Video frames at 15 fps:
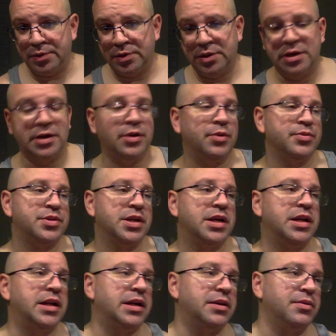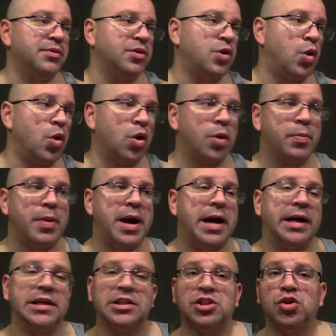Uh, you know what I'm saying? Like
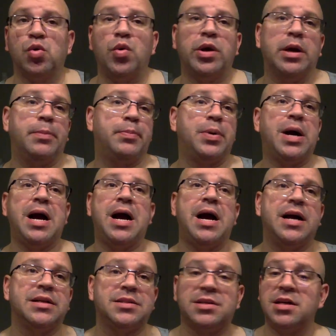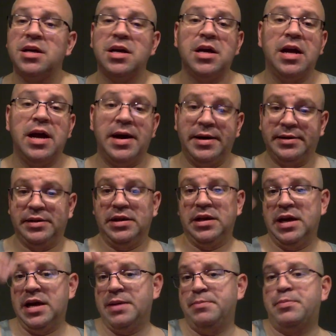quarterback is throwing a pass, and the
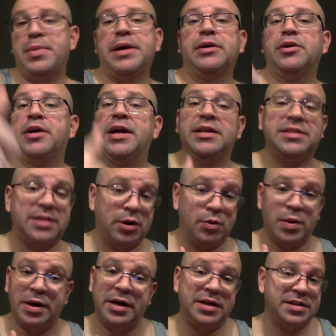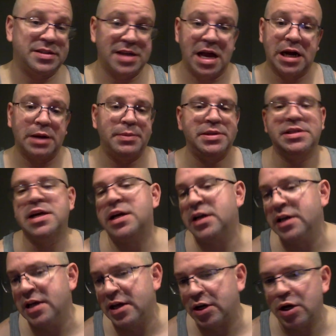linebacker gets there ready to sack him. He's got to
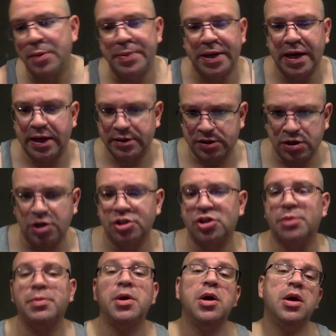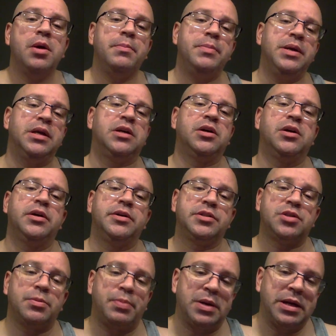let up. He can't touch him
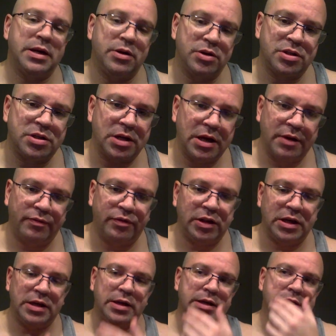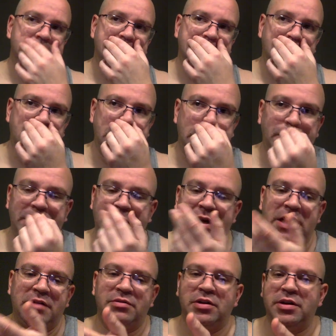because player safety. It's like yo, like we didn't
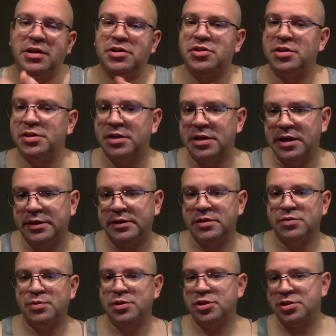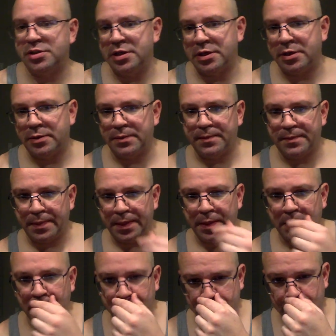have none of that shit in the '90s. We just did it.
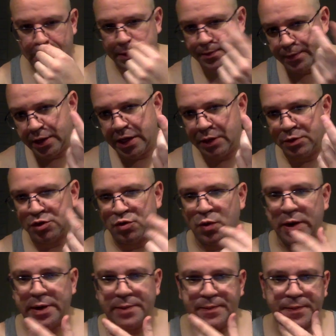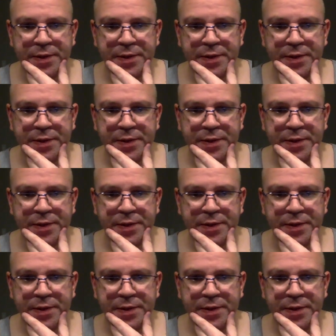You know what I'm saying? And it was great.